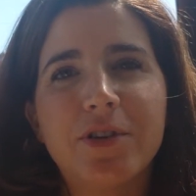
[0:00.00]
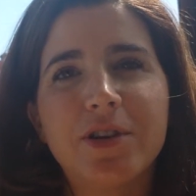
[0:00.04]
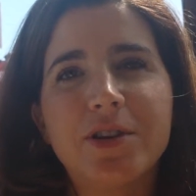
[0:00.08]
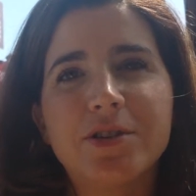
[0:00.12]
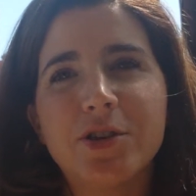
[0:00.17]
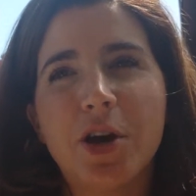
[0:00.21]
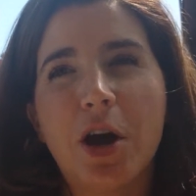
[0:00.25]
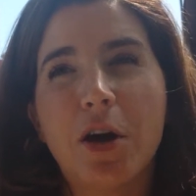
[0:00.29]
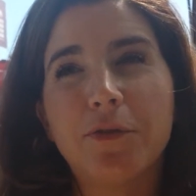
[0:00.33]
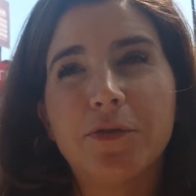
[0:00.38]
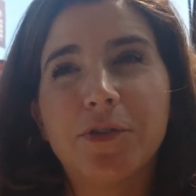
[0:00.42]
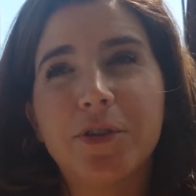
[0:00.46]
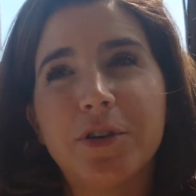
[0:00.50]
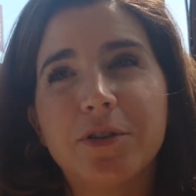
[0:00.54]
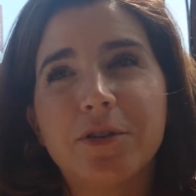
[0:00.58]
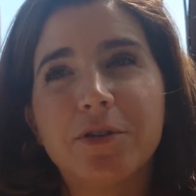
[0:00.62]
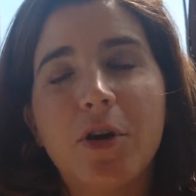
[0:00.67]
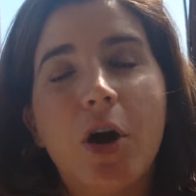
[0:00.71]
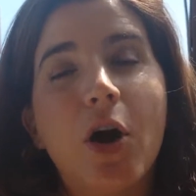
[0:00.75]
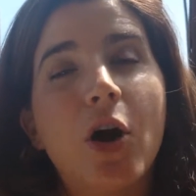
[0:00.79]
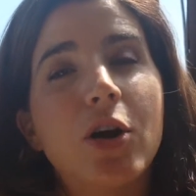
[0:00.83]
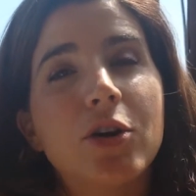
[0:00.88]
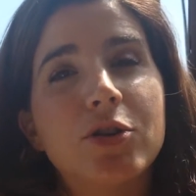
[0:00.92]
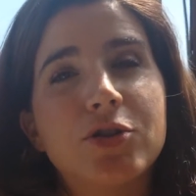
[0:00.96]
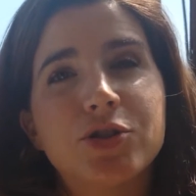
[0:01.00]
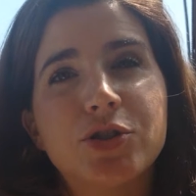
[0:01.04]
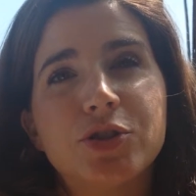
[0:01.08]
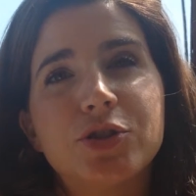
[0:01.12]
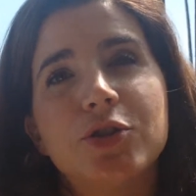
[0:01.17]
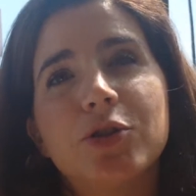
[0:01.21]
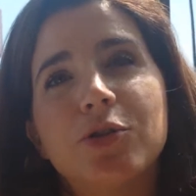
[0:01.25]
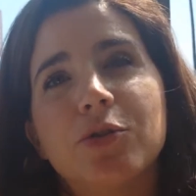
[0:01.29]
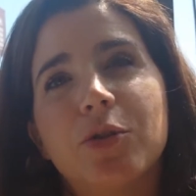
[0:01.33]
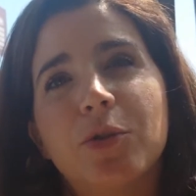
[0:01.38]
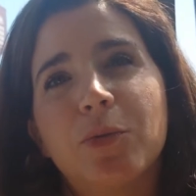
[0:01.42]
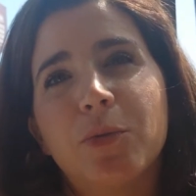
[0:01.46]
is often hard to
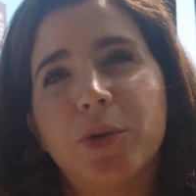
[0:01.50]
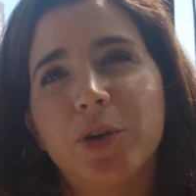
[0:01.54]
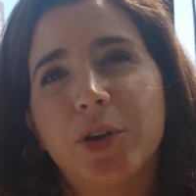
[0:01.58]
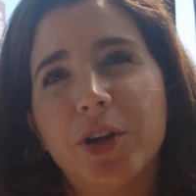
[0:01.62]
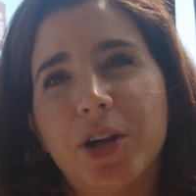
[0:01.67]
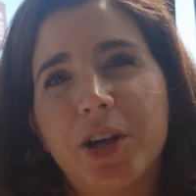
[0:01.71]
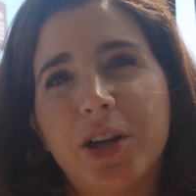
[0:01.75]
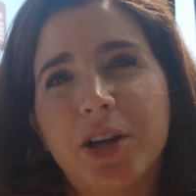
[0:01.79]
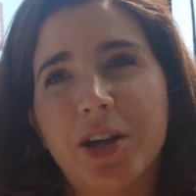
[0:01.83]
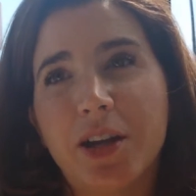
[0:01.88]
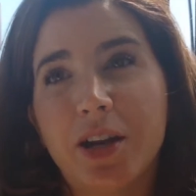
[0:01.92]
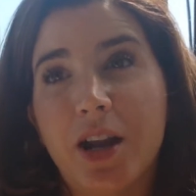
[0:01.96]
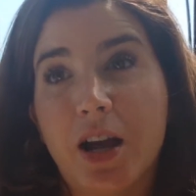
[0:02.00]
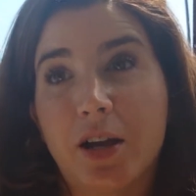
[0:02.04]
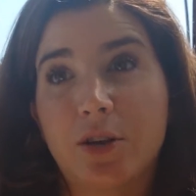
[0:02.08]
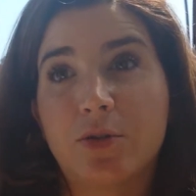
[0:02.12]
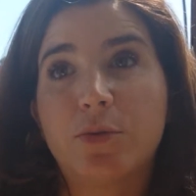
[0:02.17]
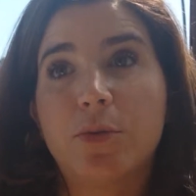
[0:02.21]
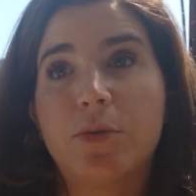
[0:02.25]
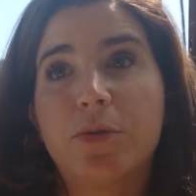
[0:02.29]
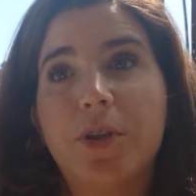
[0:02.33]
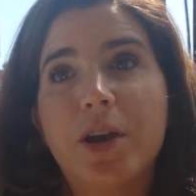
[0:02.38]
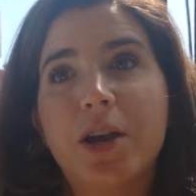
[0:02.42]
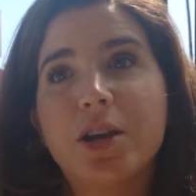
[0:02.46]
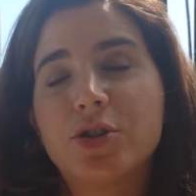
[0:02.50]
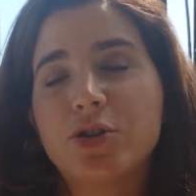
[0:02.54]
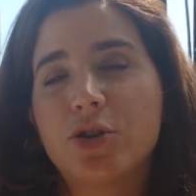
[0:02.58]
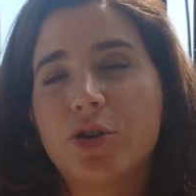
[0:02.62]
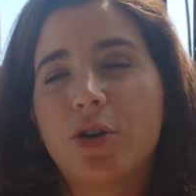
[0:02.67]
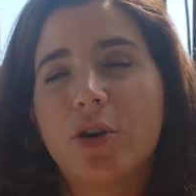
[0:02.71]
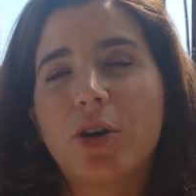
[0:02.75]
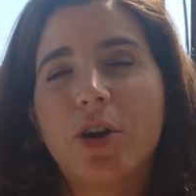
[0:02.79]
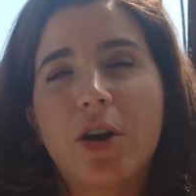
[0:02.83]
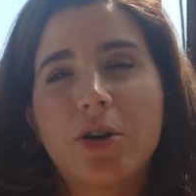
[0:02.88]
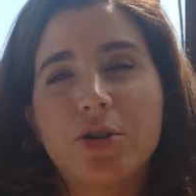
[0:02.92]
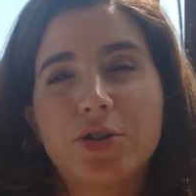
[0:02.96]
do, to really connect with
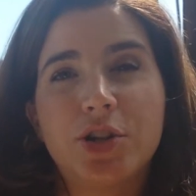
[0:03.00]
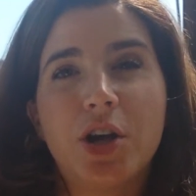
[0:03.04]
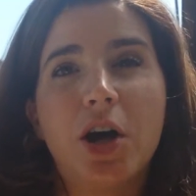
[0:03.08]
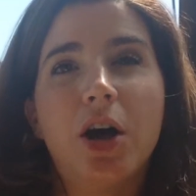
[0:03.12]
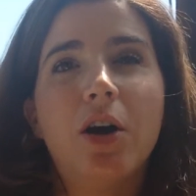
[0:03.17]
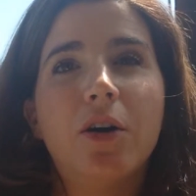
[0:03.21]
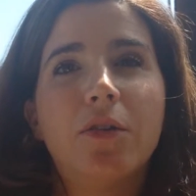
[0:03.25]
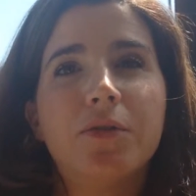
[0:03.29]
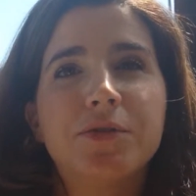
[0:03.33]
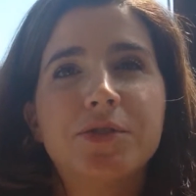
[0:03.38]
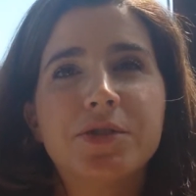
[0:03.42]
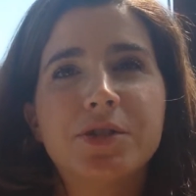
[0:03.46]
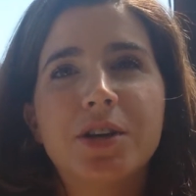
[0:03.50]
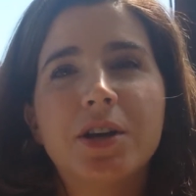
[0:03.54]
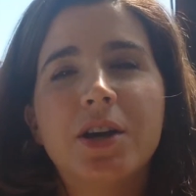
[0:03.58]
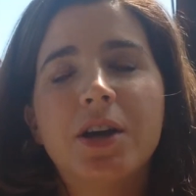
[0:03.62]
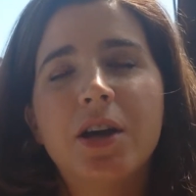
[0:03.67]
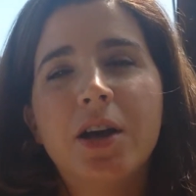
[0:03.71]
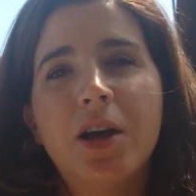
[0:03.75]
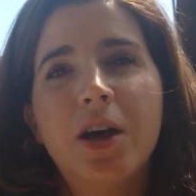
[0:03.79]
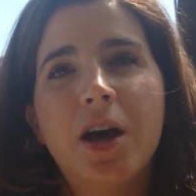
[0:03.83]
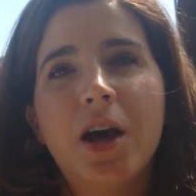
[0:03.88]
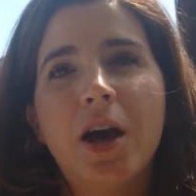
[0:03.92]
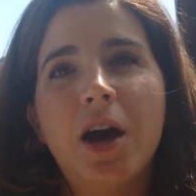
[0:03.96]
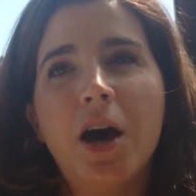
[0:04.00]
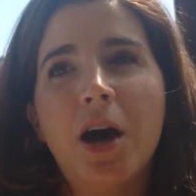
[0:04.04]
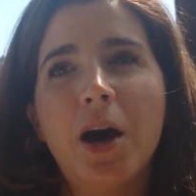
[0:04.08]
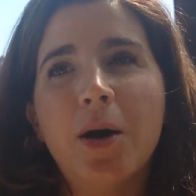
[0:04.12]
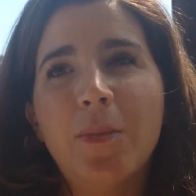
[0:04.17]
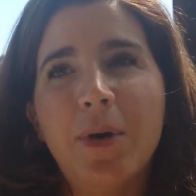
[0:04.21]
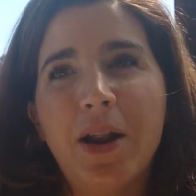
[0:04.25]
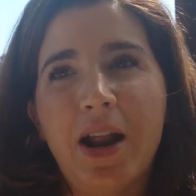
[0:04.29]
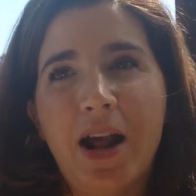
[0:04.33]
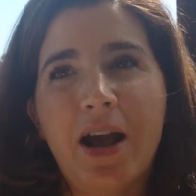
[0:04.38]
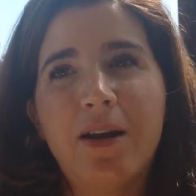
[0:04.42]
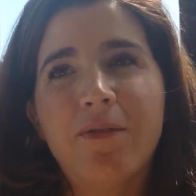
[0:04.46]
nature and ourselves
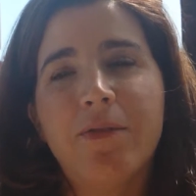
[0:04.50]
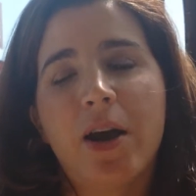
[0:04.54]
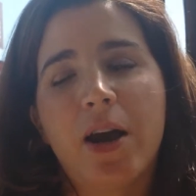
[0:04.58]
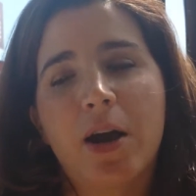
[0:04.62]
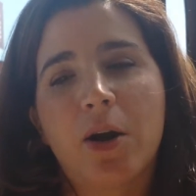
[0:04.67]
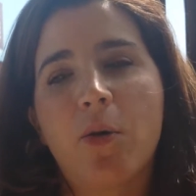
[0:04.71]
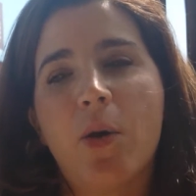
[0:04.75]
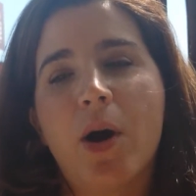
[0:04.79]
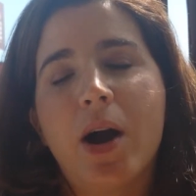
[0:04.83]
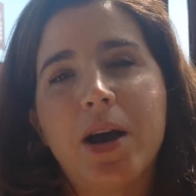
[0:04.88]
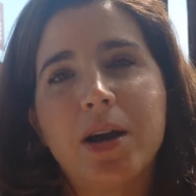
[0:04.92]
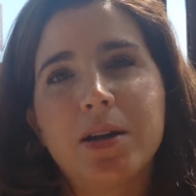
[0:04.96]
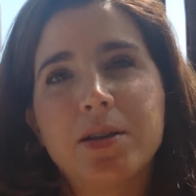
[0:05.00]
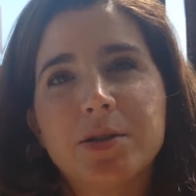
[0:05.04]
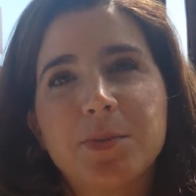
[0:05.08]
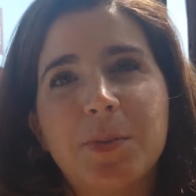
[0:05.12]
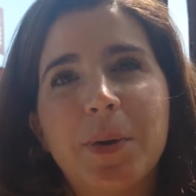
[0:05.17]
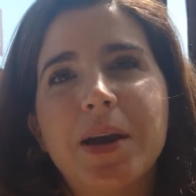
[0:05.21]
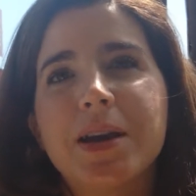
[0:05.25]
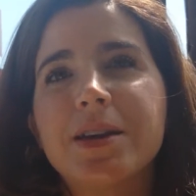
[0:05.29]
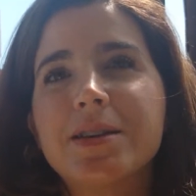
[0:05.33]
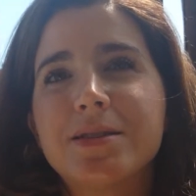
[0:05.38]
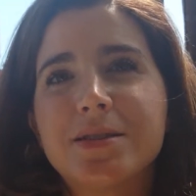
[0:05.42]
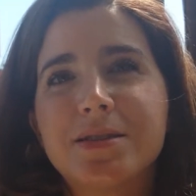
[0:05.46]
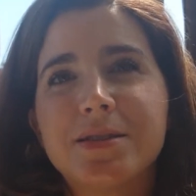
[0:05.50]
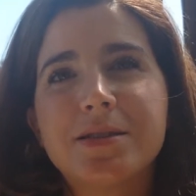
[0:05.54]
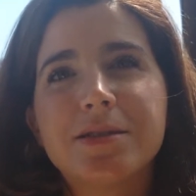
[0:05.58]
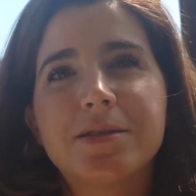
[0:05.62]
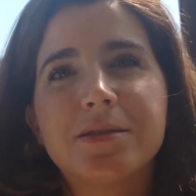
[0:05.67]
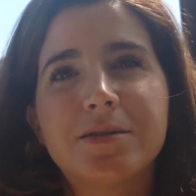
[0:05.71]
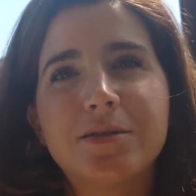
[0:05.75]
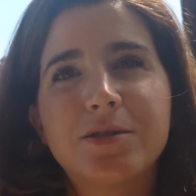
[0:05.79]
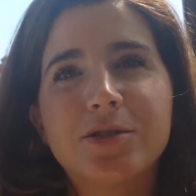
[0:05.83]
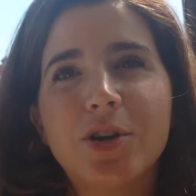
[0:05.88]
and have that quiet space.